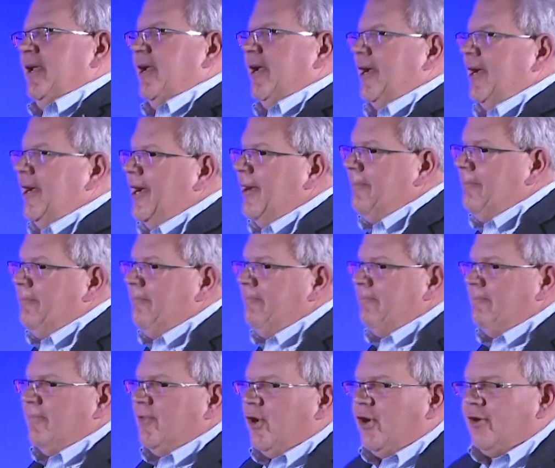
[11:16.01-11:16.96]

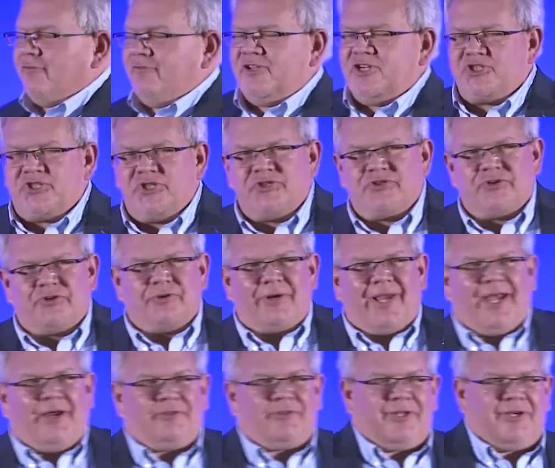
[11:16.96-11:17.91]
Our visions are
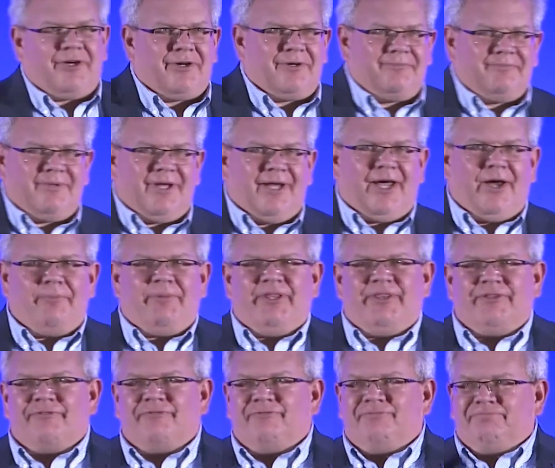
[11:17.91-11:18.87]
out there. I'll be
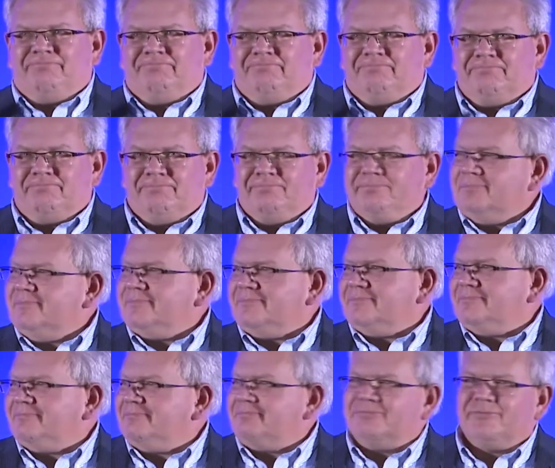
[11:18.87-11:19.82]
from
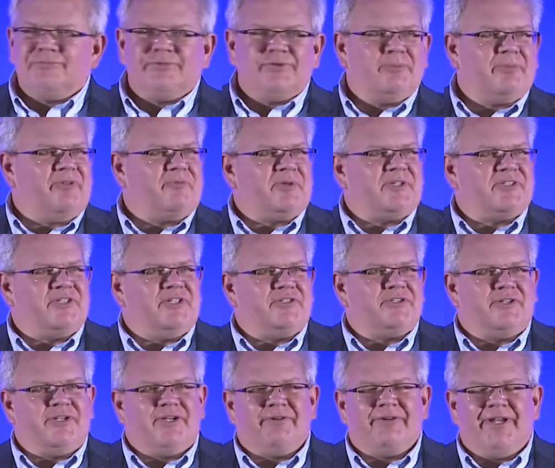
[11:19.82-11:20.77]

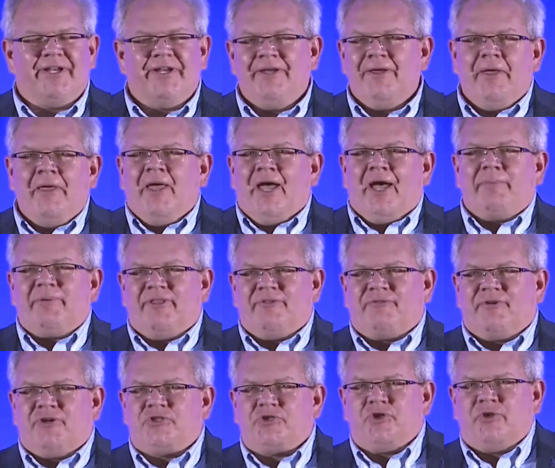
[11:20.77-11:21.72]
Accenture here, right? I'll be the
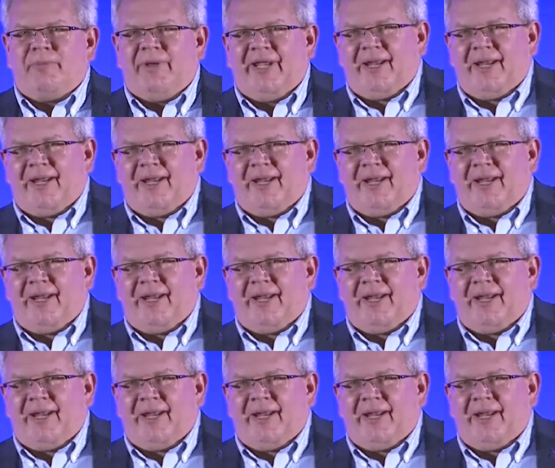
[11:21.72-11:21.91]
first to admit